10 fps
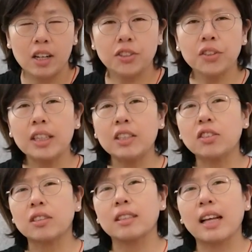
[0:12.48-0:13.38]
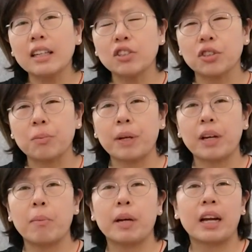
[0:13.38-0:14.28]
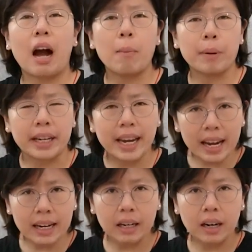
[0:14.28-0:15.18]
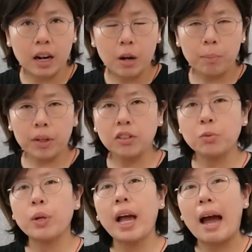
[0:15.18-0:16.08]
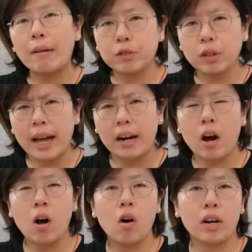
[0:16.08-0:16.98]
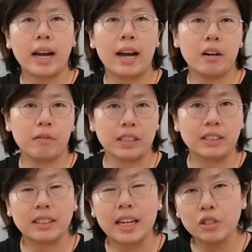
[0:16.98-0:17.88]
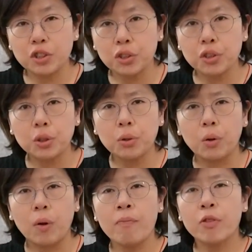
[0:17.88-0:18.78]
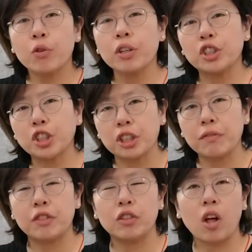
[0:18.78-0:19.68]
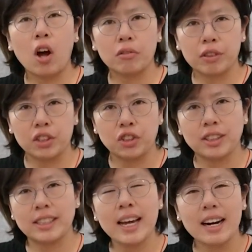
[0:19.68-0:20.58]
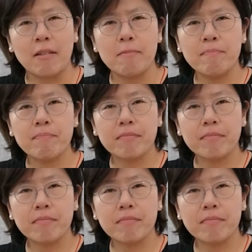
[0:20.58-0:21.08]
So the installation becoming complicated because we have to add all kind of extension tool to achieve the long-range setup.